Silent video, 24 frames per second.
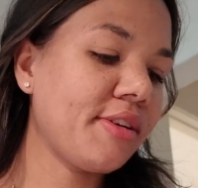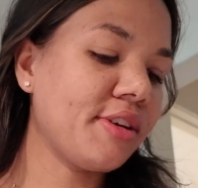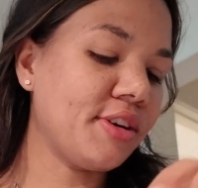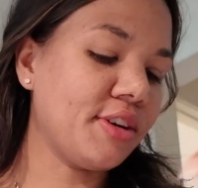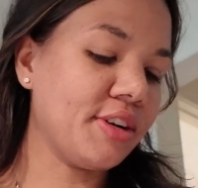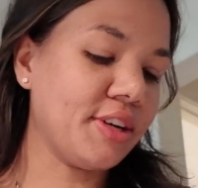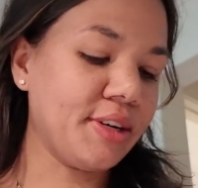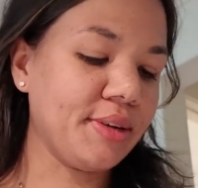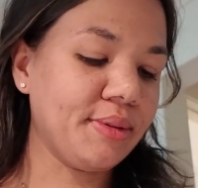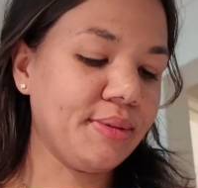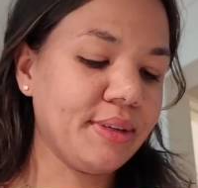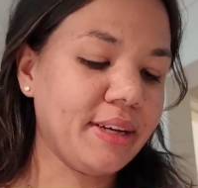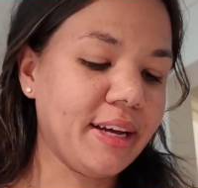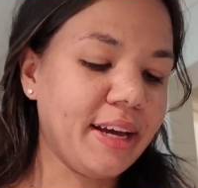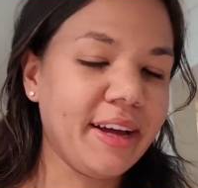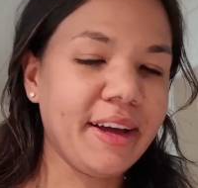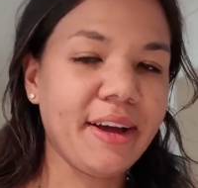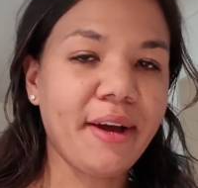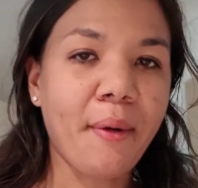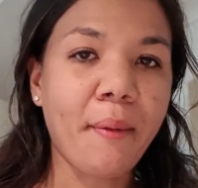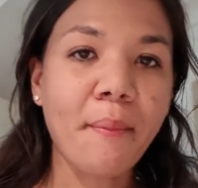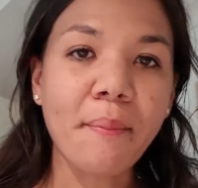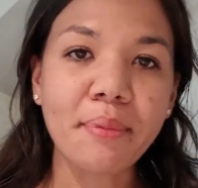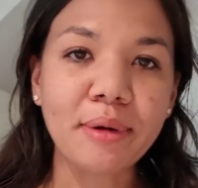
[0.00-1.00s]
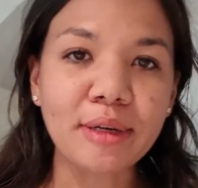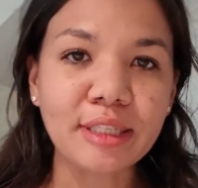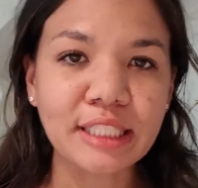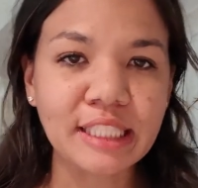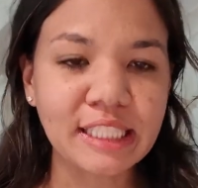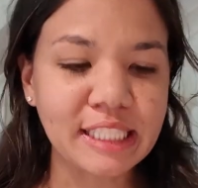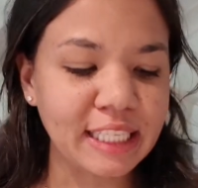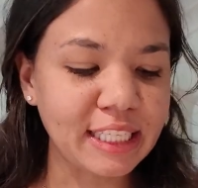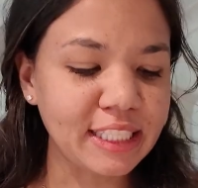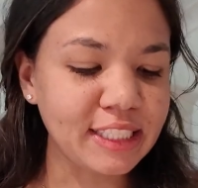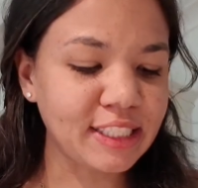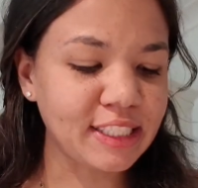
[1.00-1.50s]
Okay.
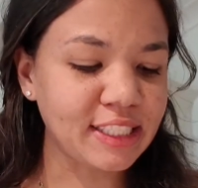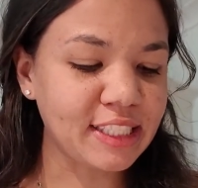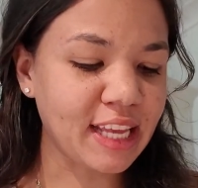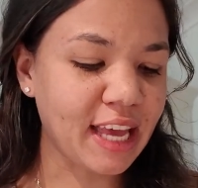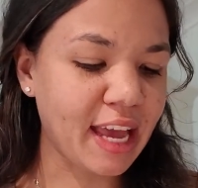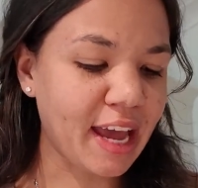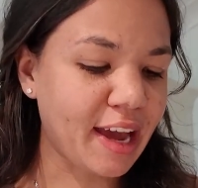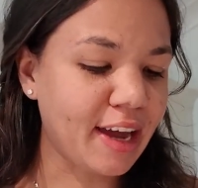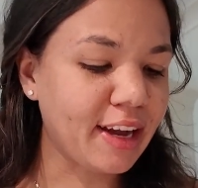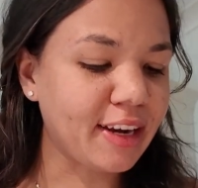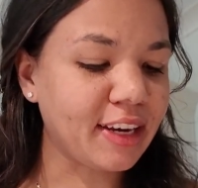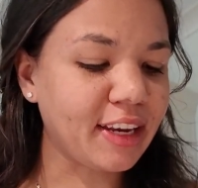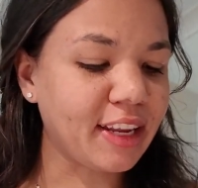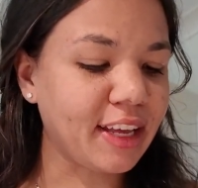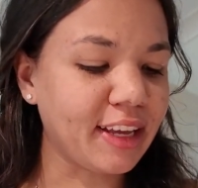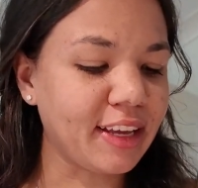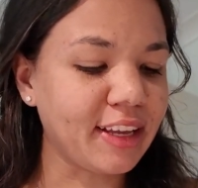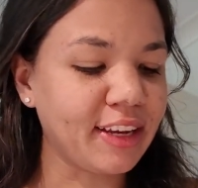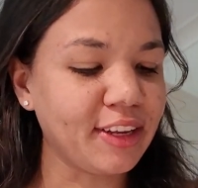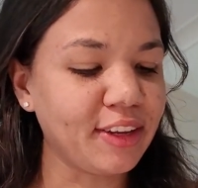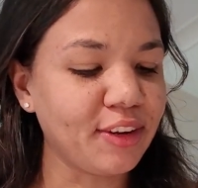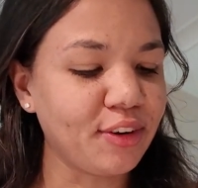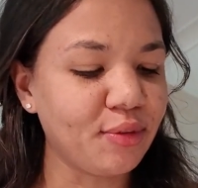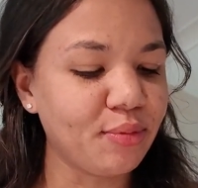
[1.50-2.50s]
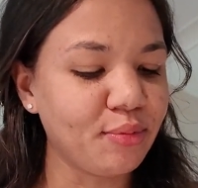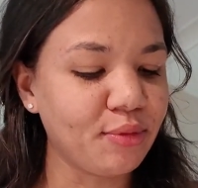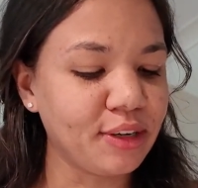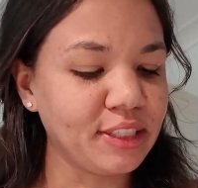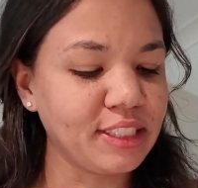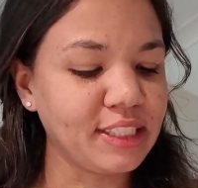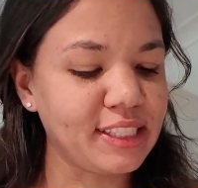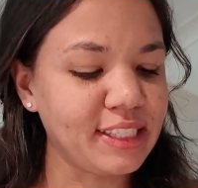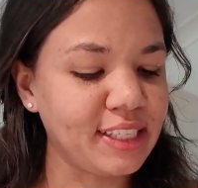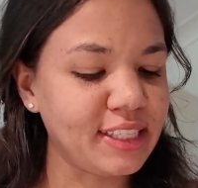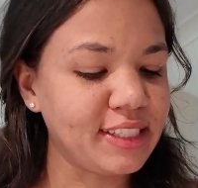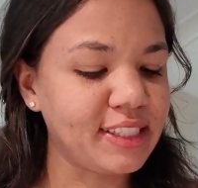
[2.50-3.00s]
Proceeds to add like a little more
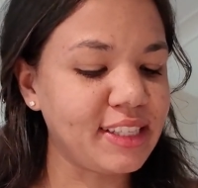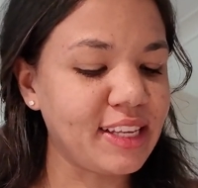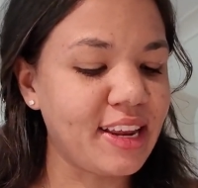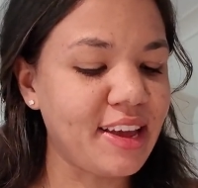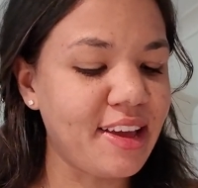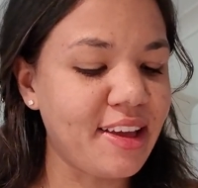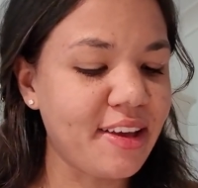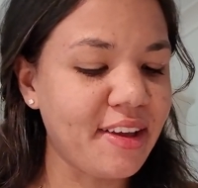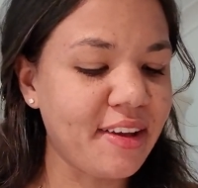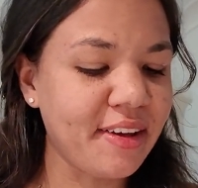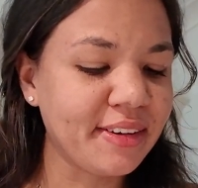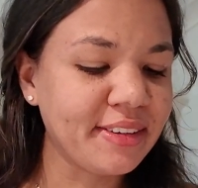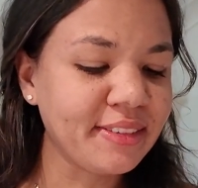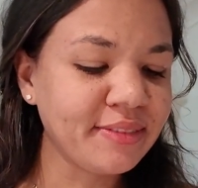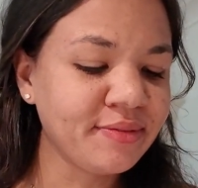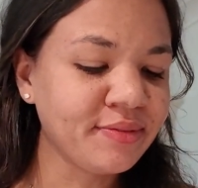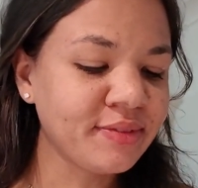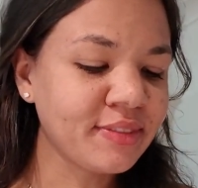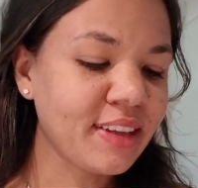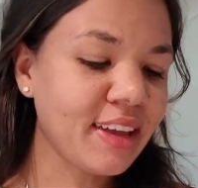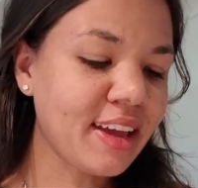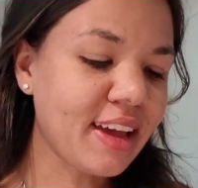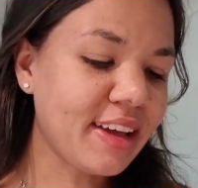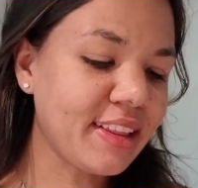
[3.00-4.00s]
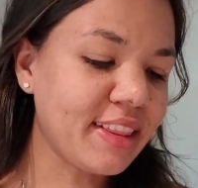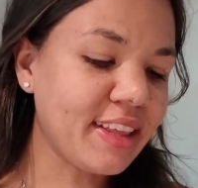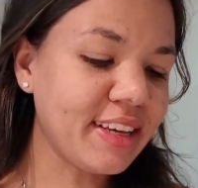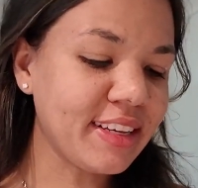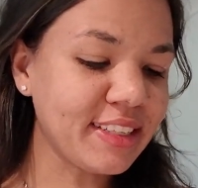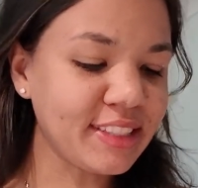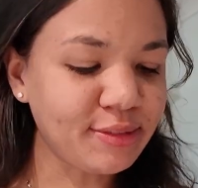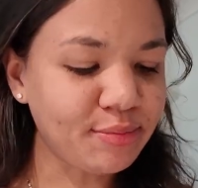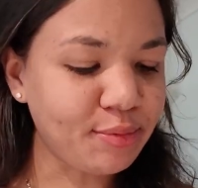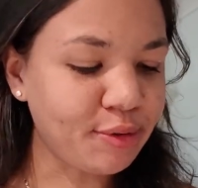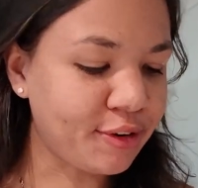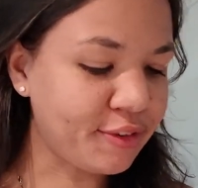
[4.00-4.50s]
seasoning. I think
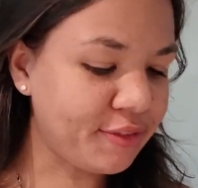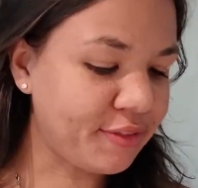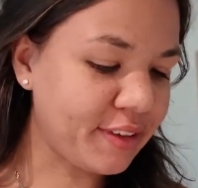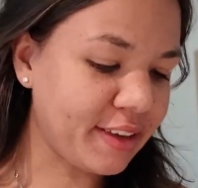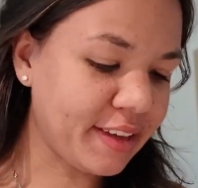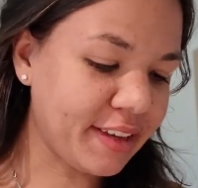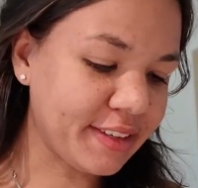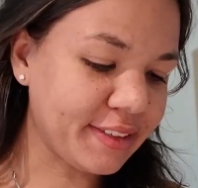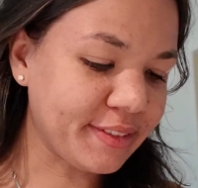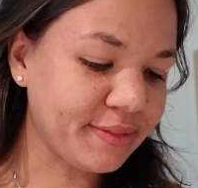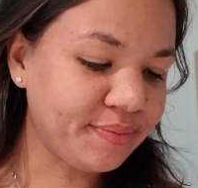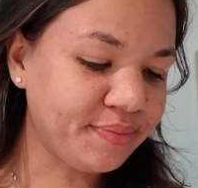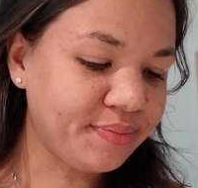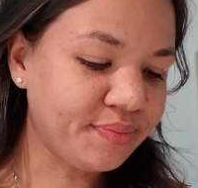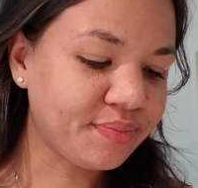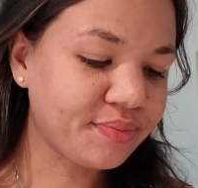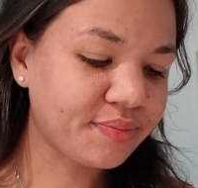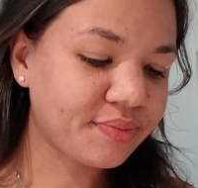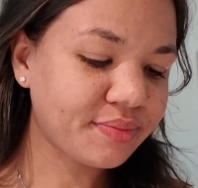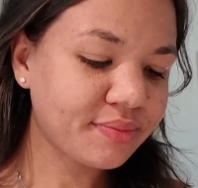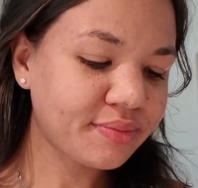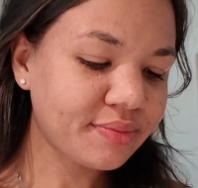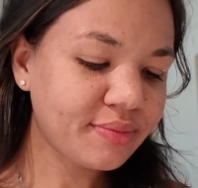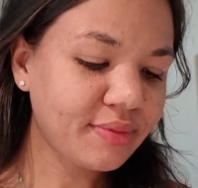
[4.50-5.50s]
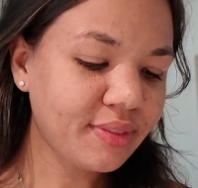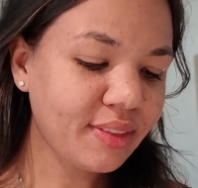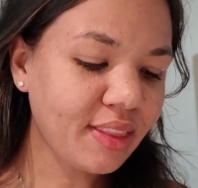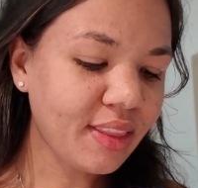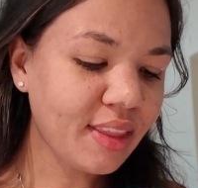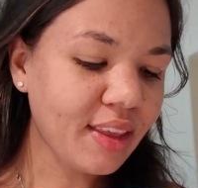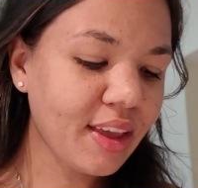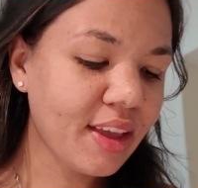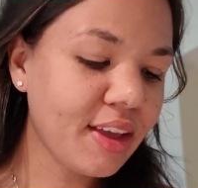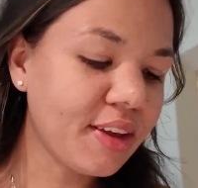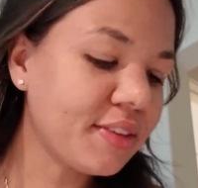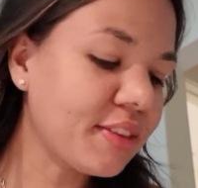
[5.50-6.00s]
it's perfect.
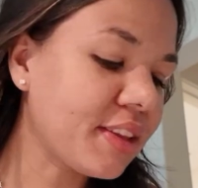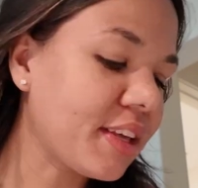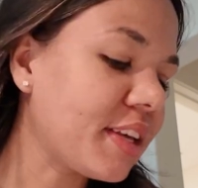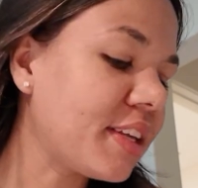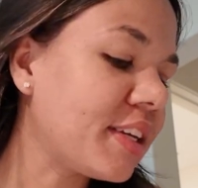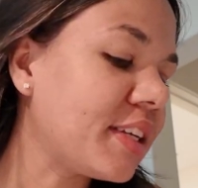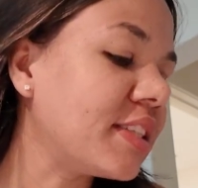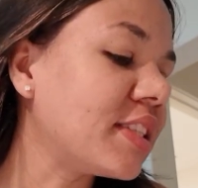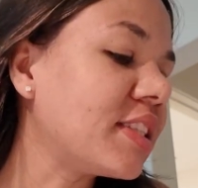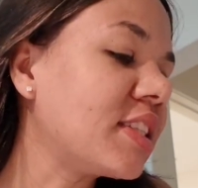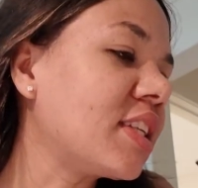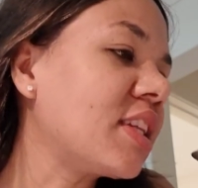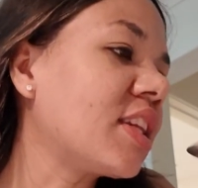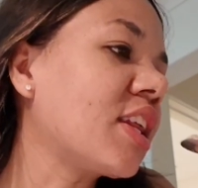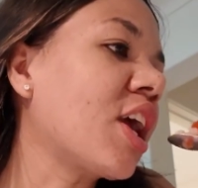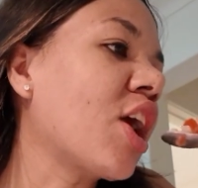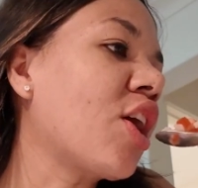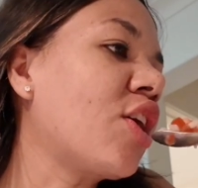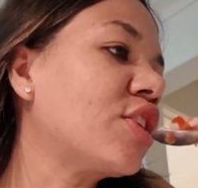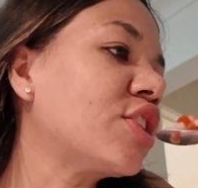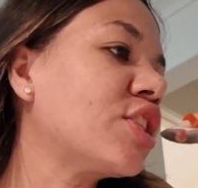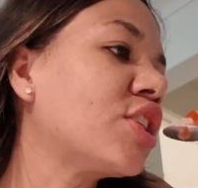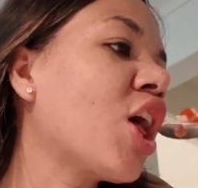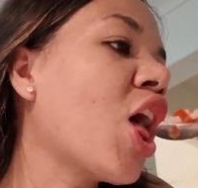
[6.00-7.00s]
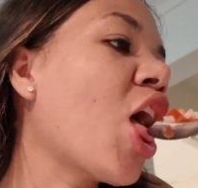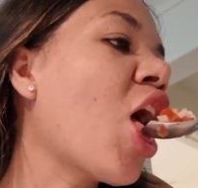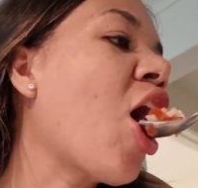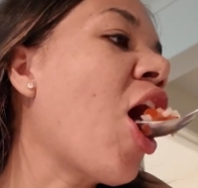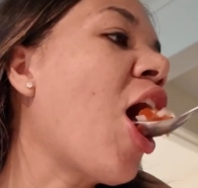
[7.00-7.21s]
I don't think it needs anything else.